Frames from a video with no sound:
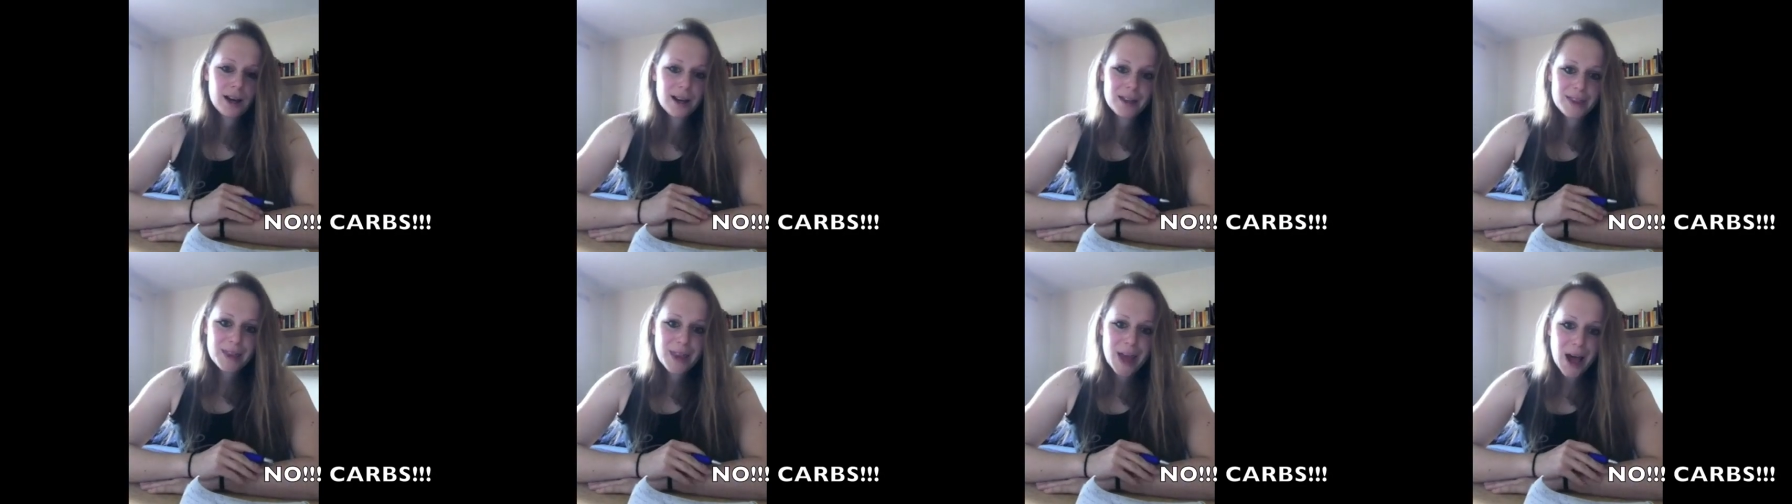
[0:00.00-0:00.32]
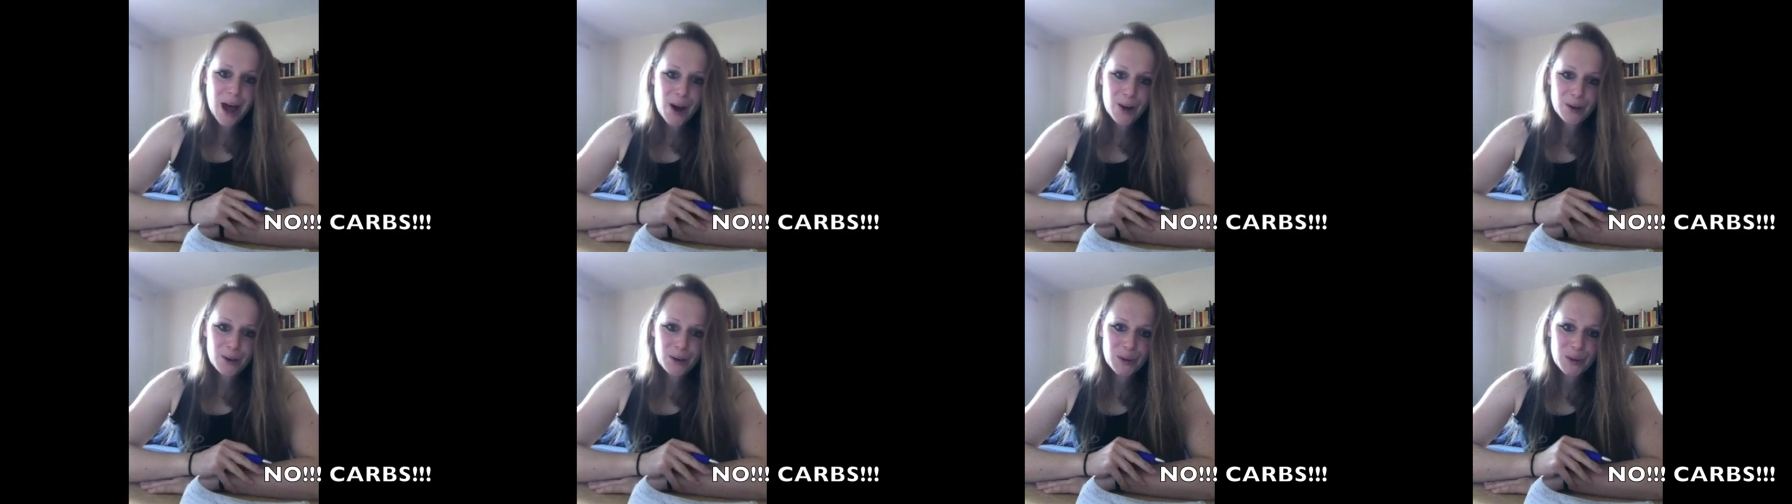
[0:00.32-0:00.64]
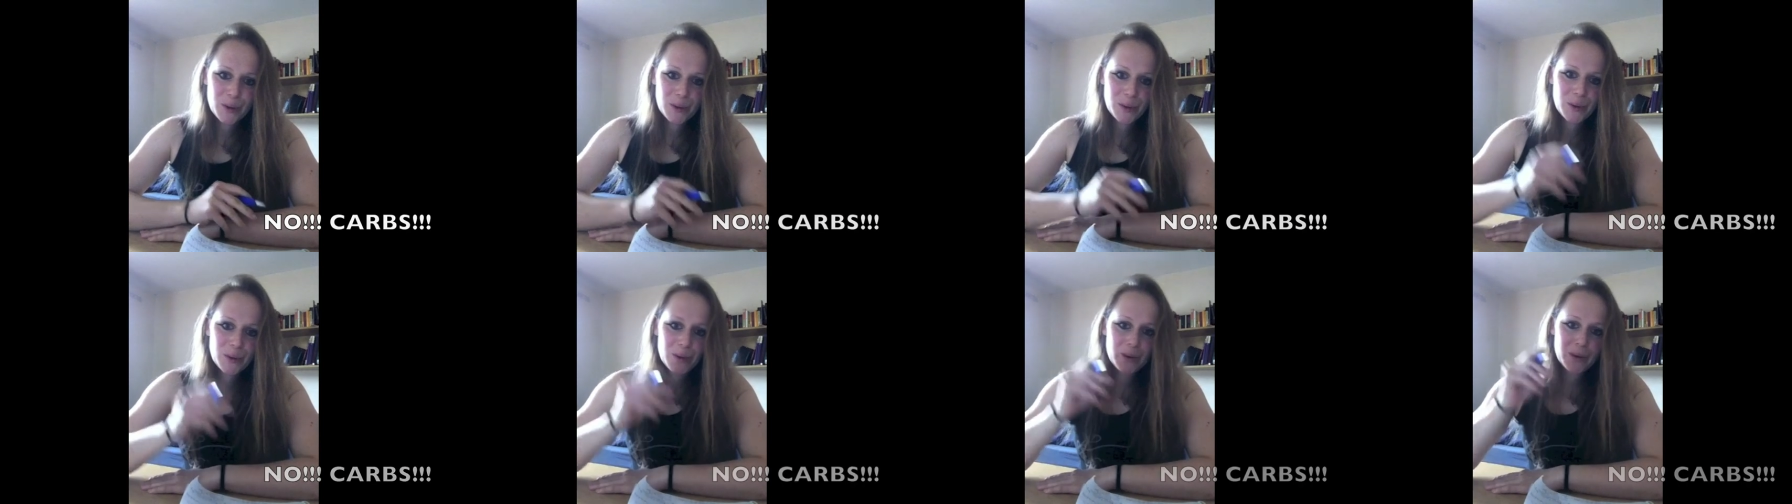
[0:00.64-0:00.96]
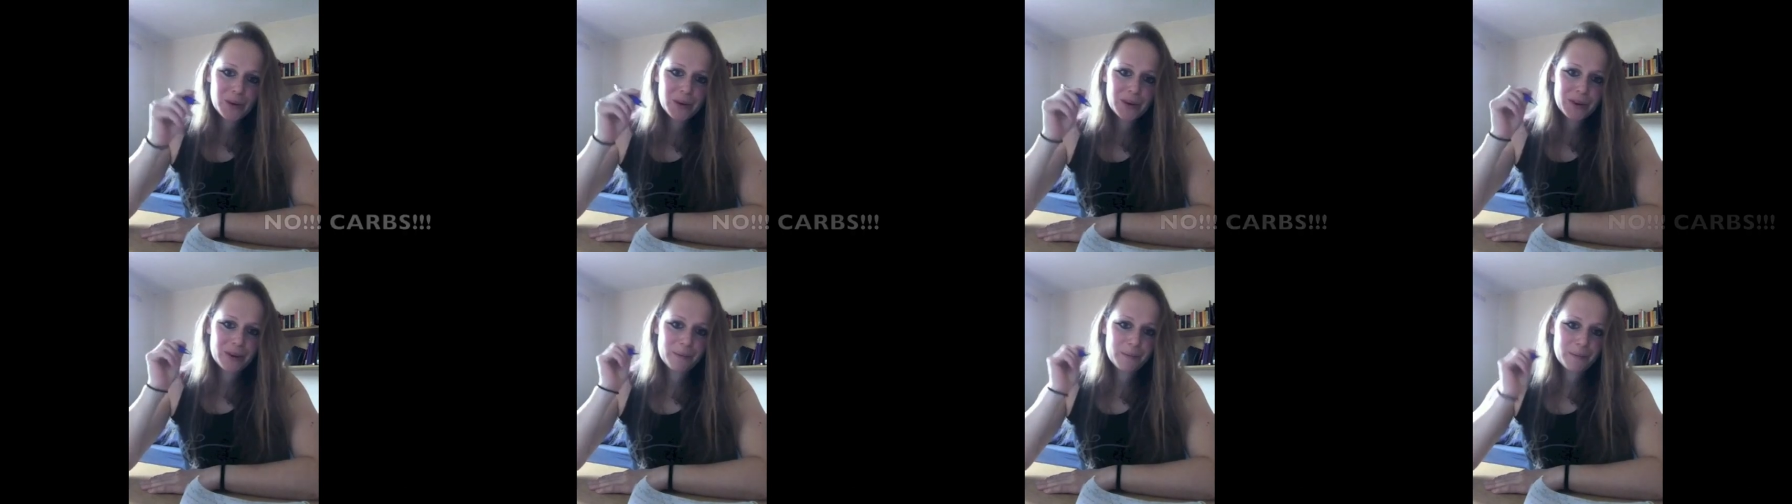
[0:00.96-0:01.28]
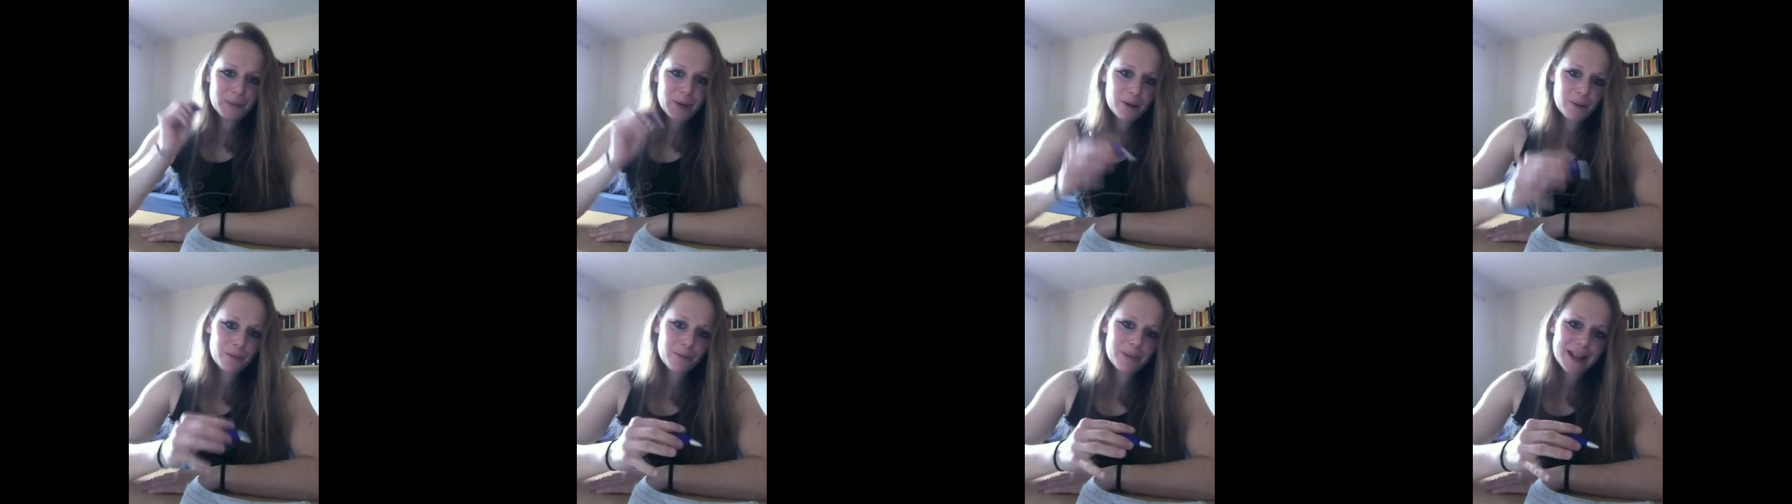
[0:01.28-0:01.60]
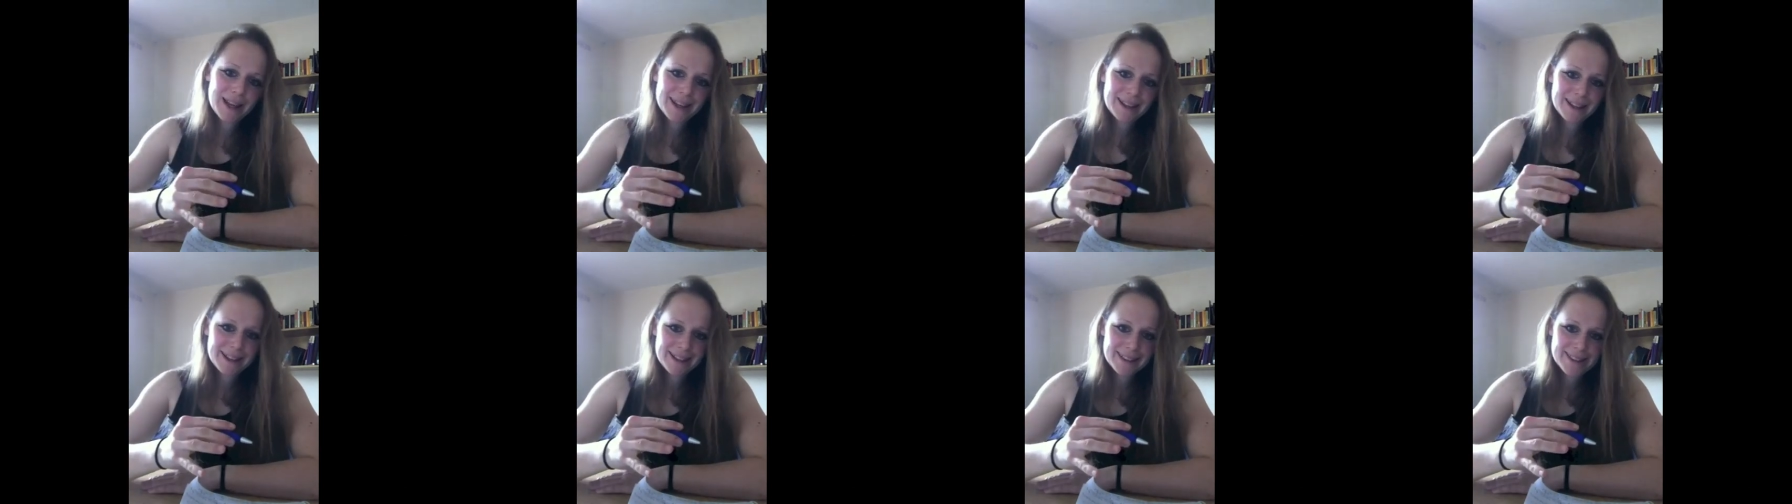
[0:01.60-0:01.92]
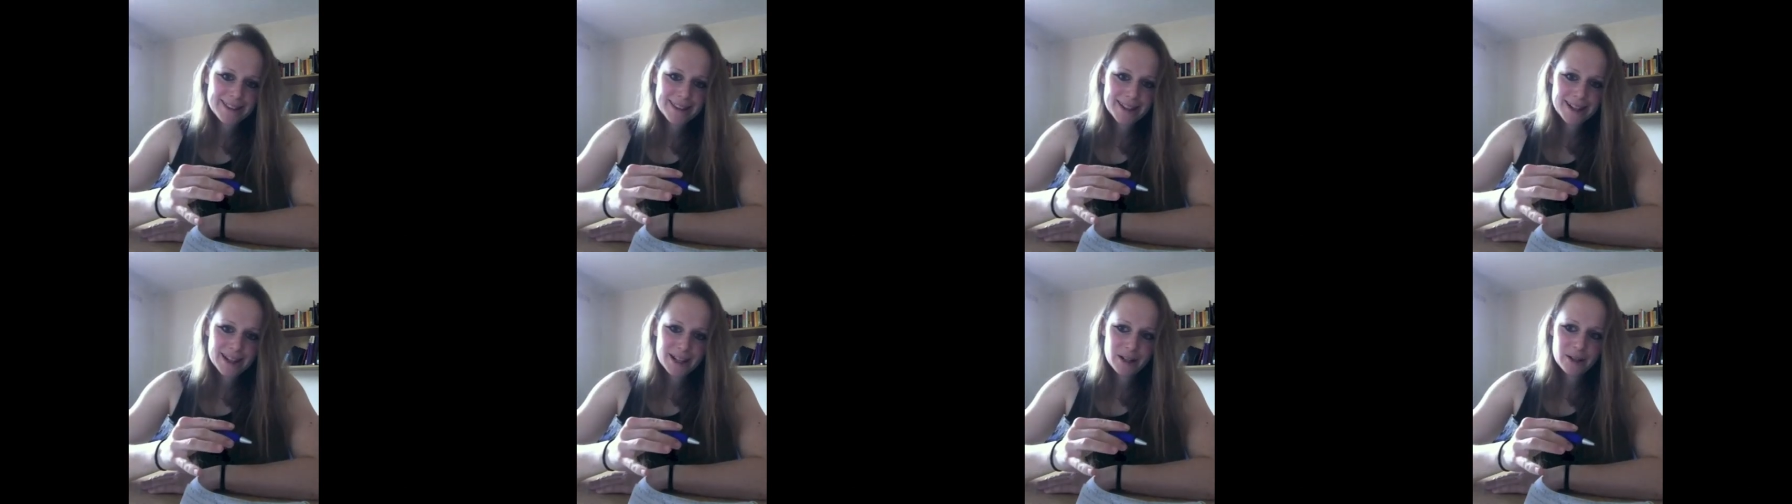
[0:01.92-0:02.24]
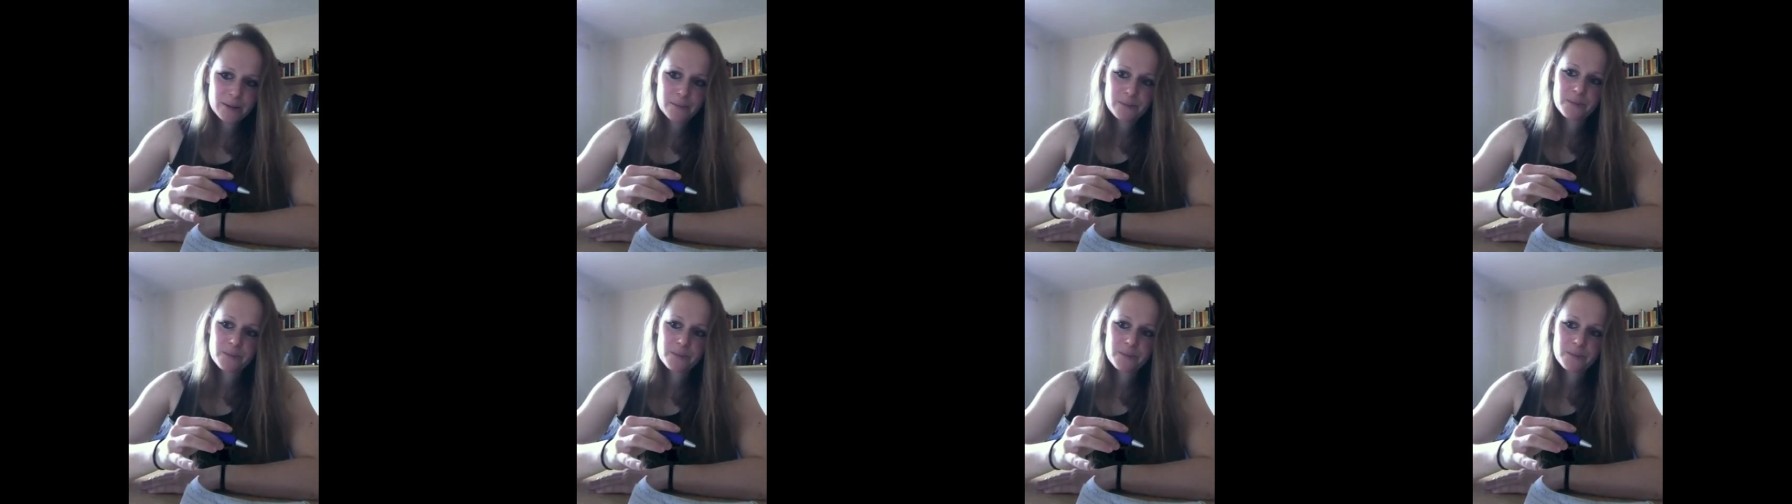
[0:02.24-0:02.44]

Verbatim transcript: Now to the meal planning thing.